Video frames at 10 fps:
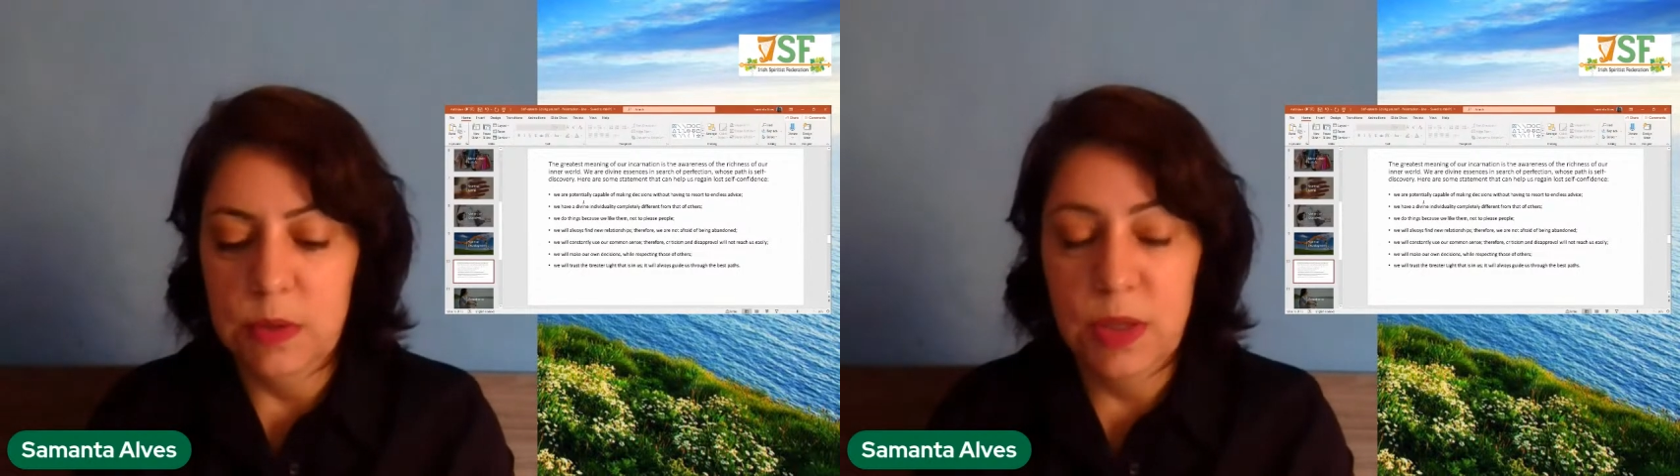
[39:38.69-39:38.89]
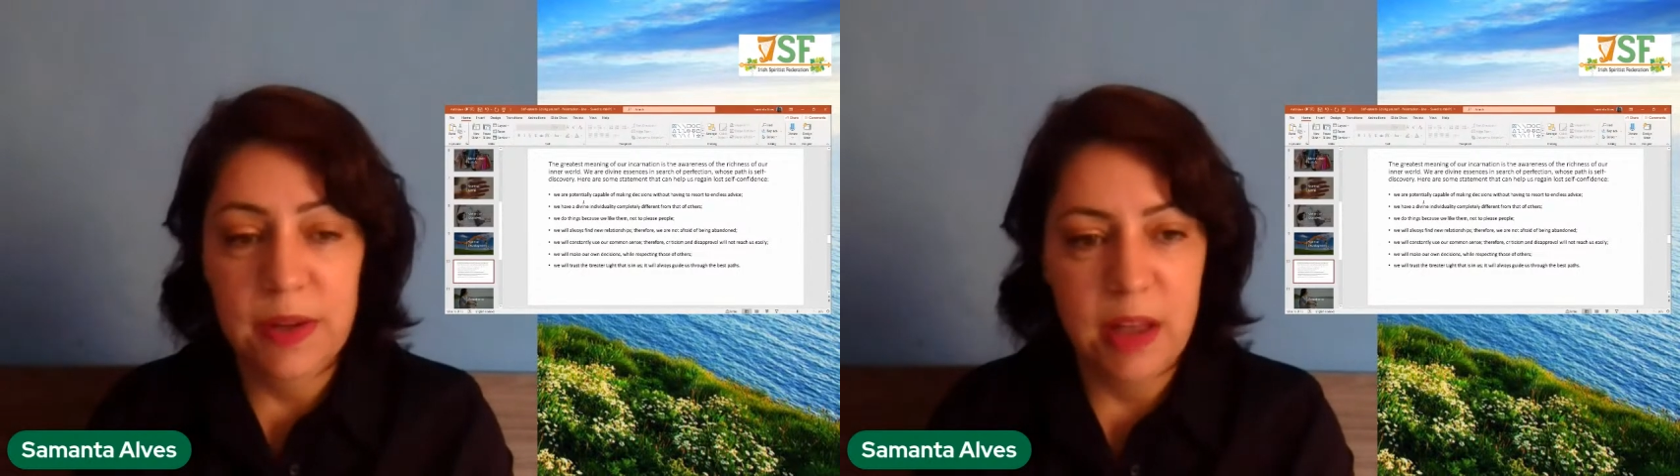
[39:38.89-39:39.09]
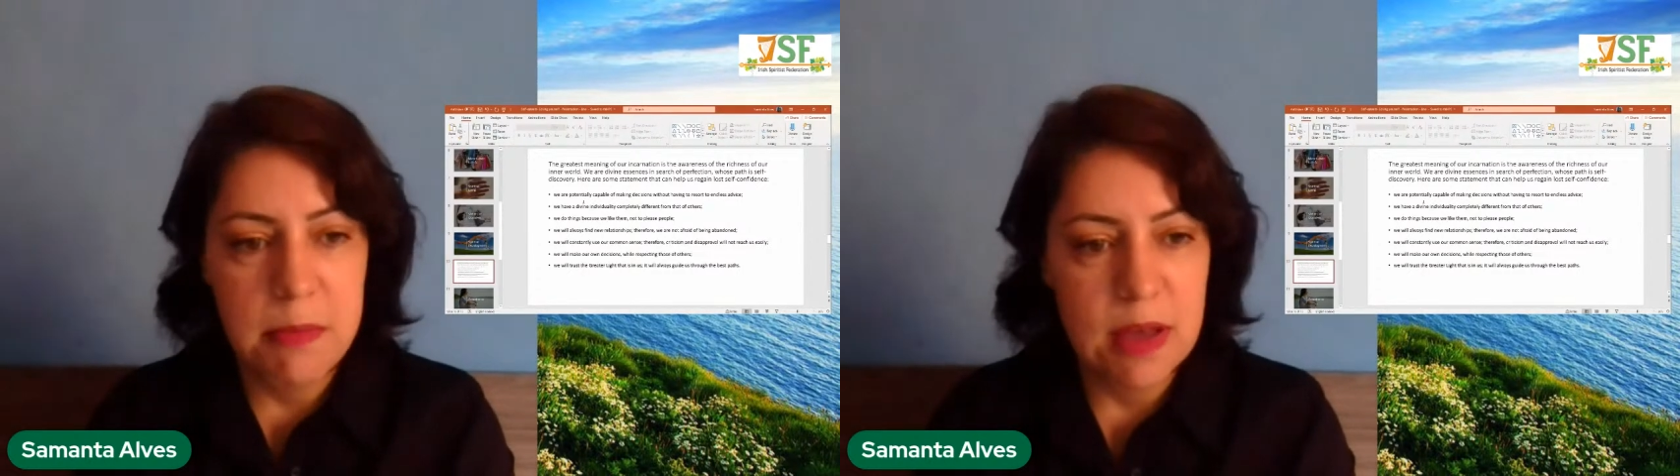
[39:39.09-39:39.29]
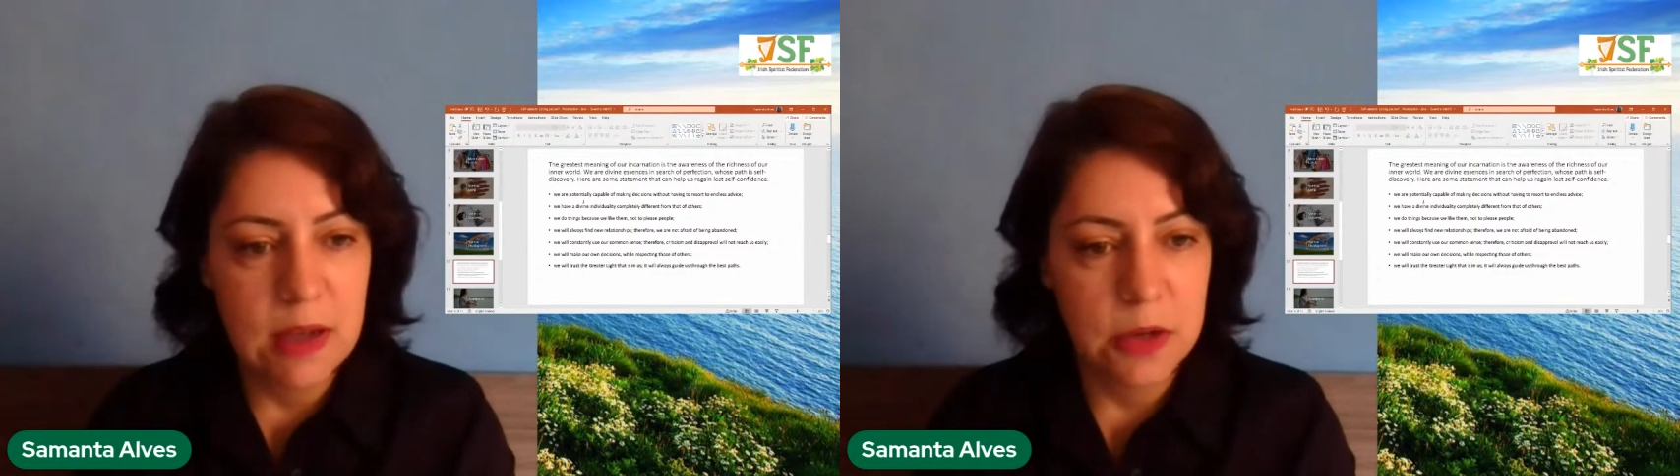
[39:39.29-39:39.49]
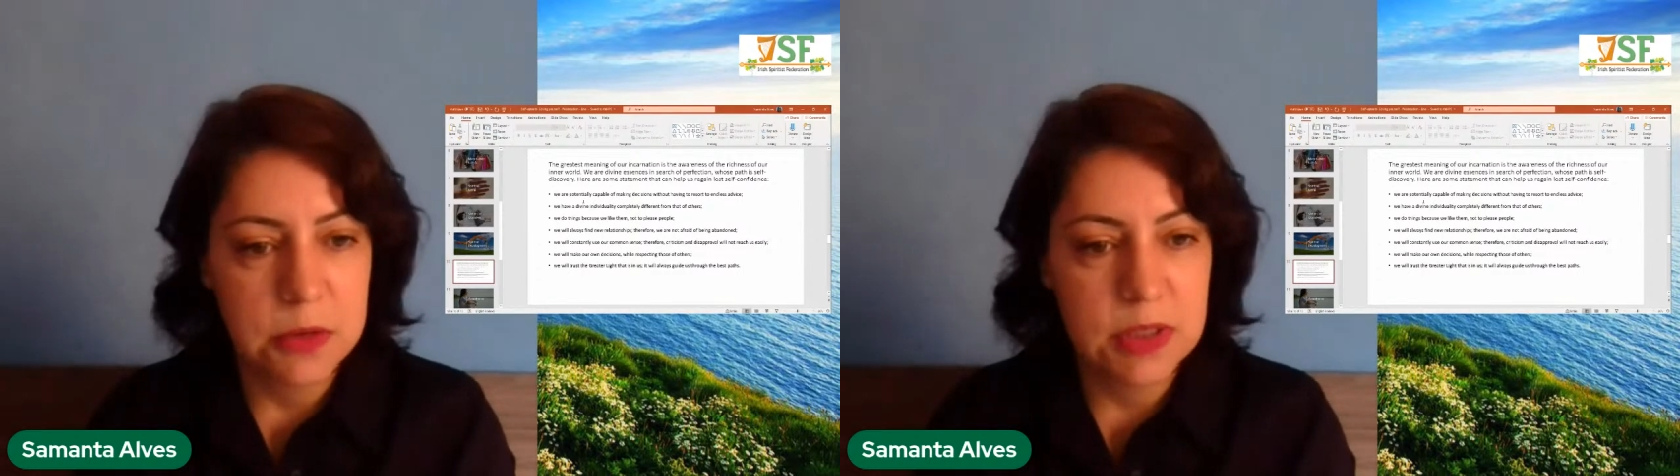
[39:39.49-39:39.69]
talk
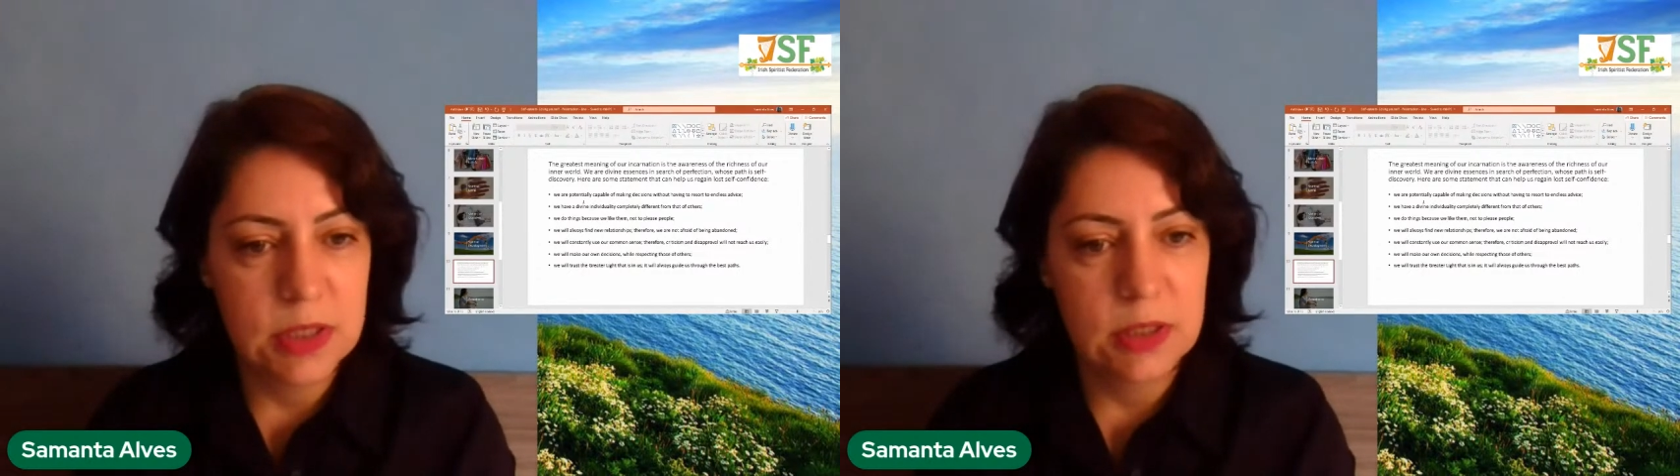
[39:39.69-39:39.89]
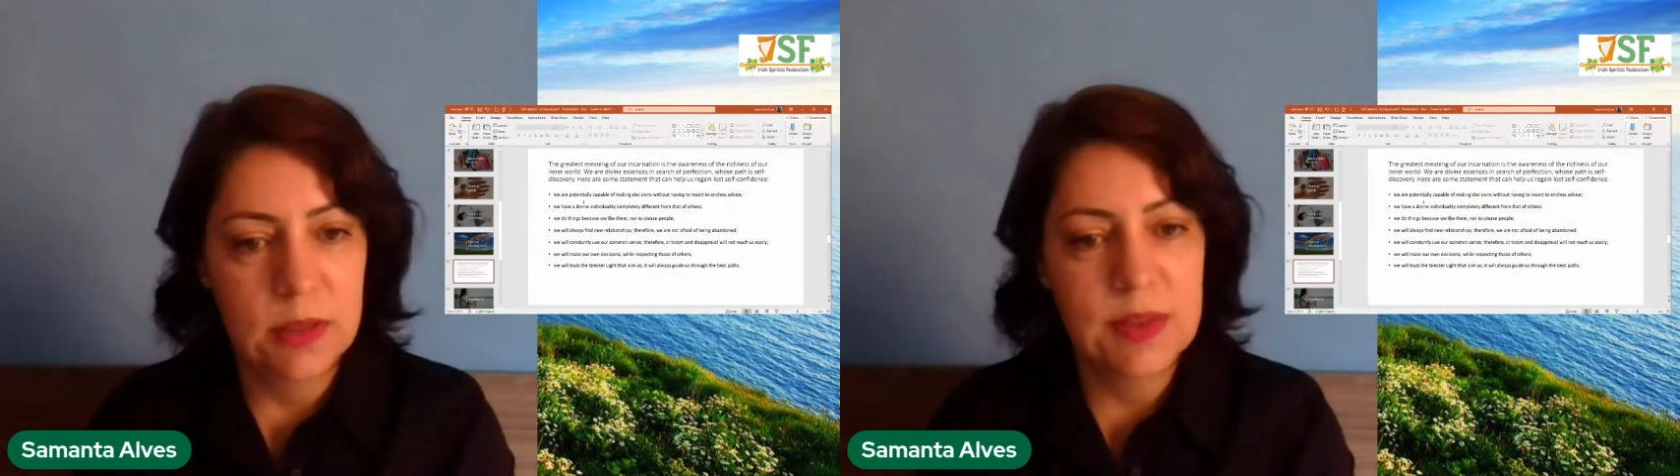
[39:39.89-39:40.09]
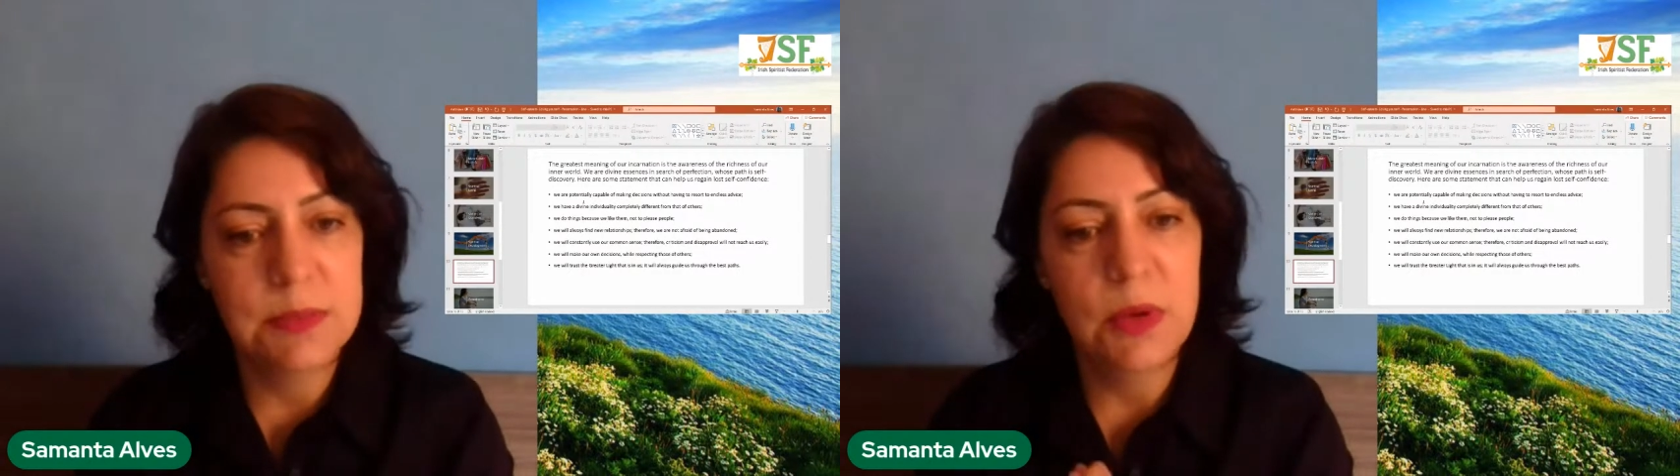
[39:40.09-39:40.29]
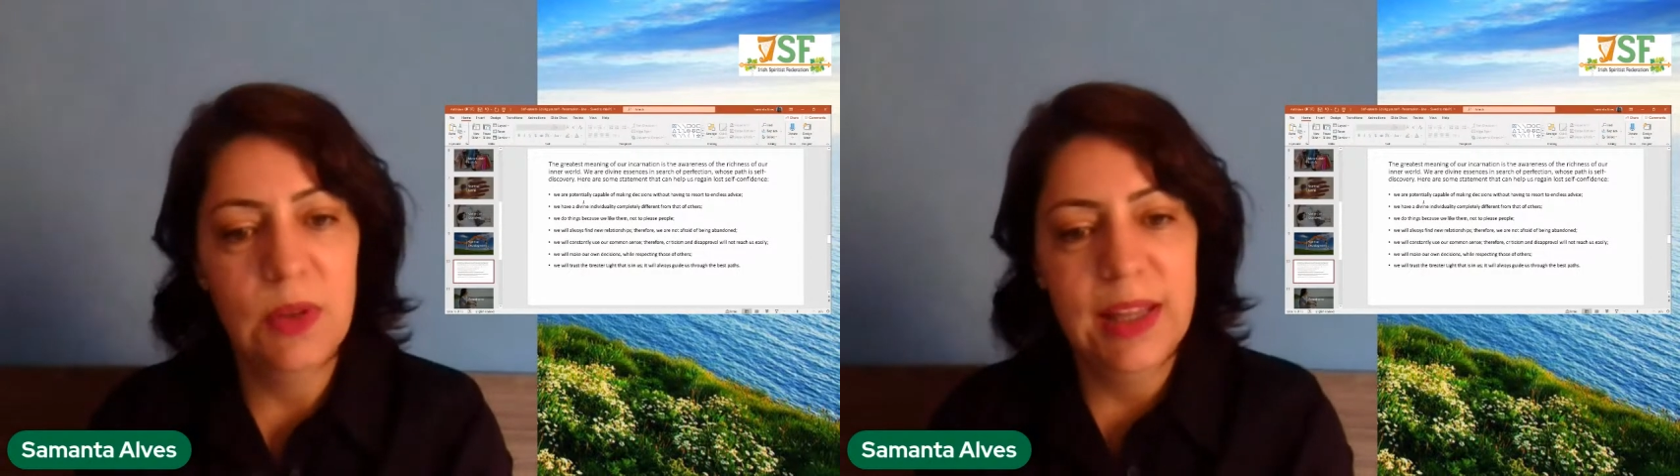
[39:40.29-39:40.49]
about small